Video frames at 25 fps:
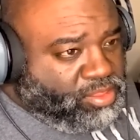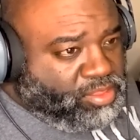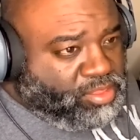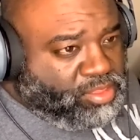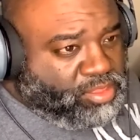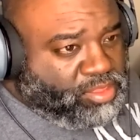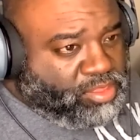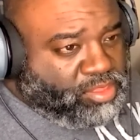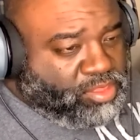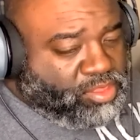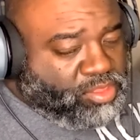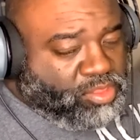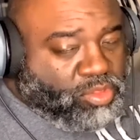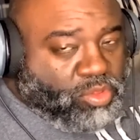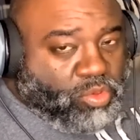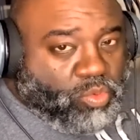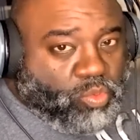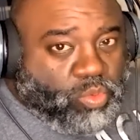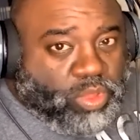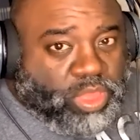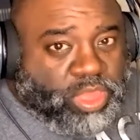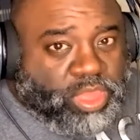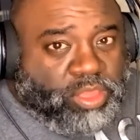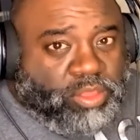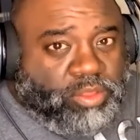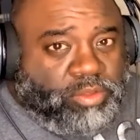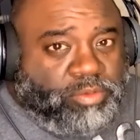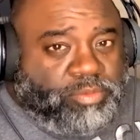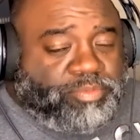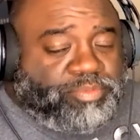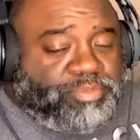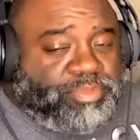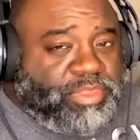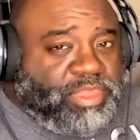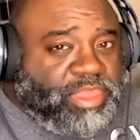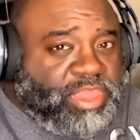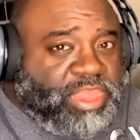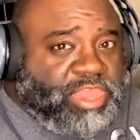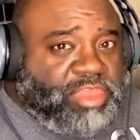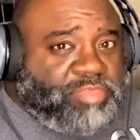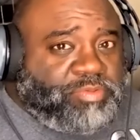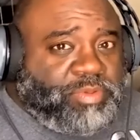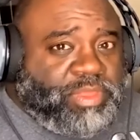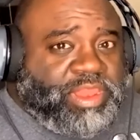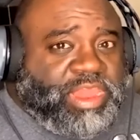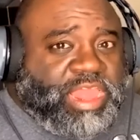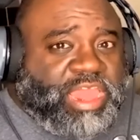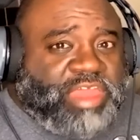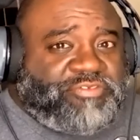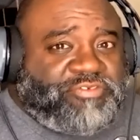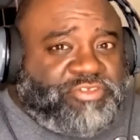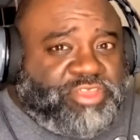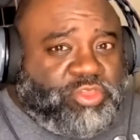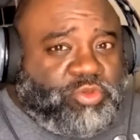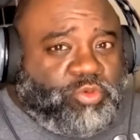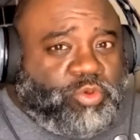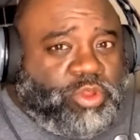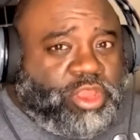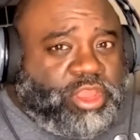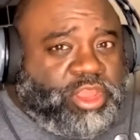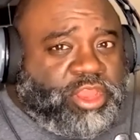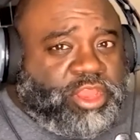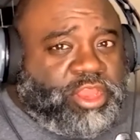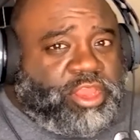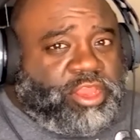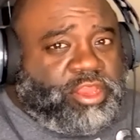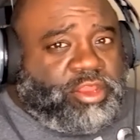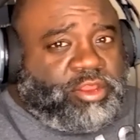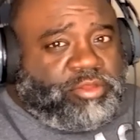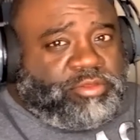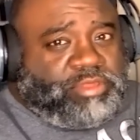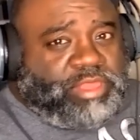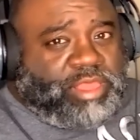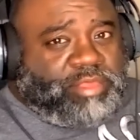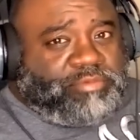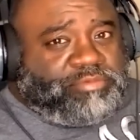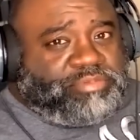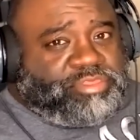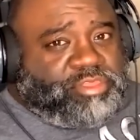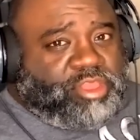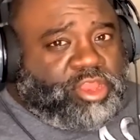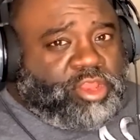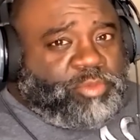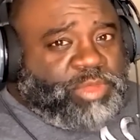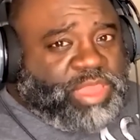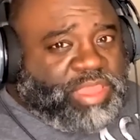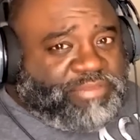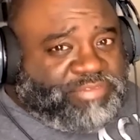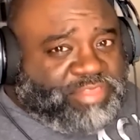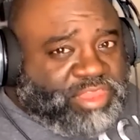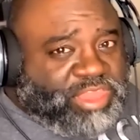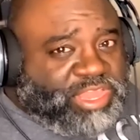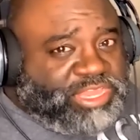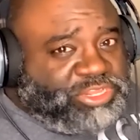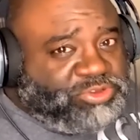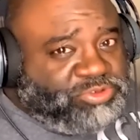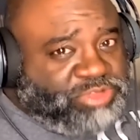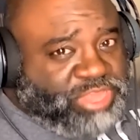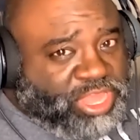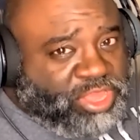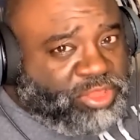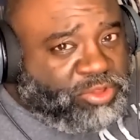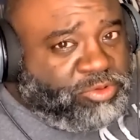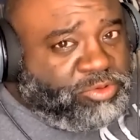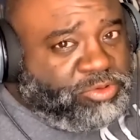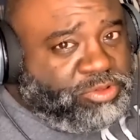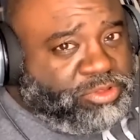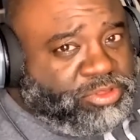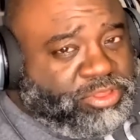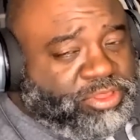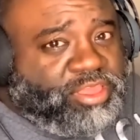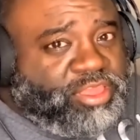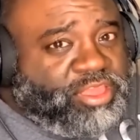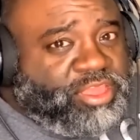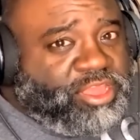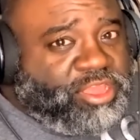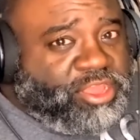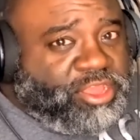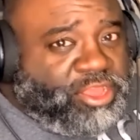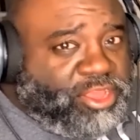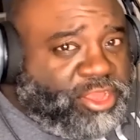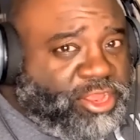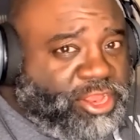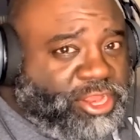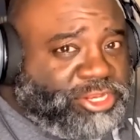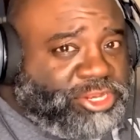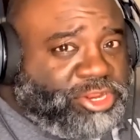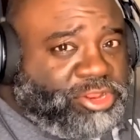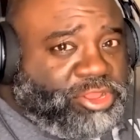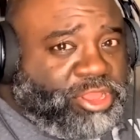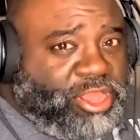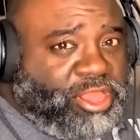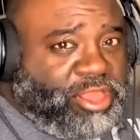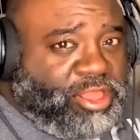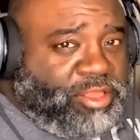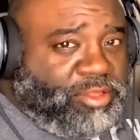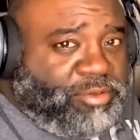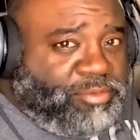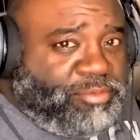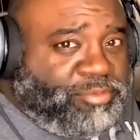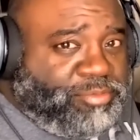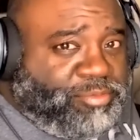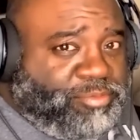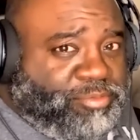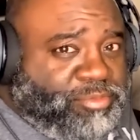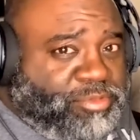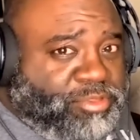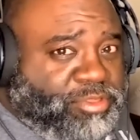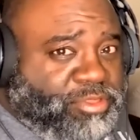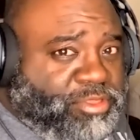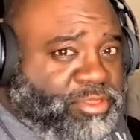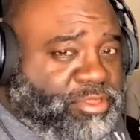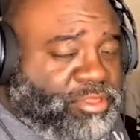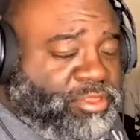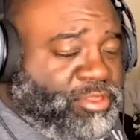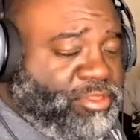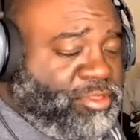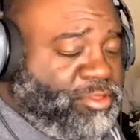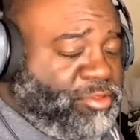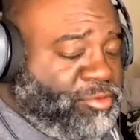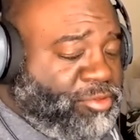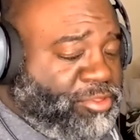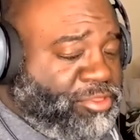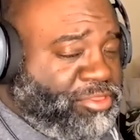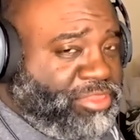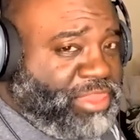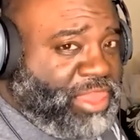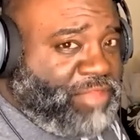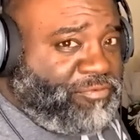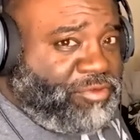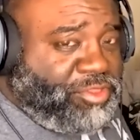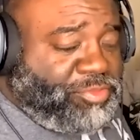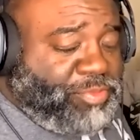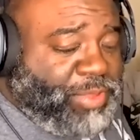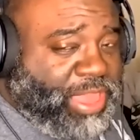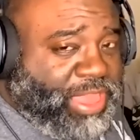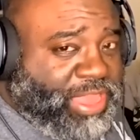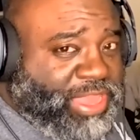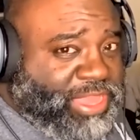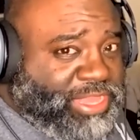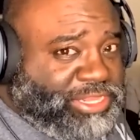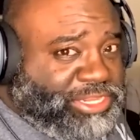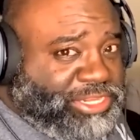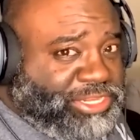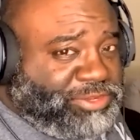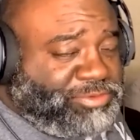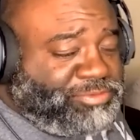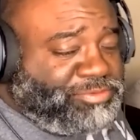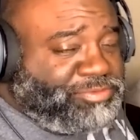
Uh-huh. Well, it's been nice for you working here. I'm sorry we have to let you go. Here's your severance package.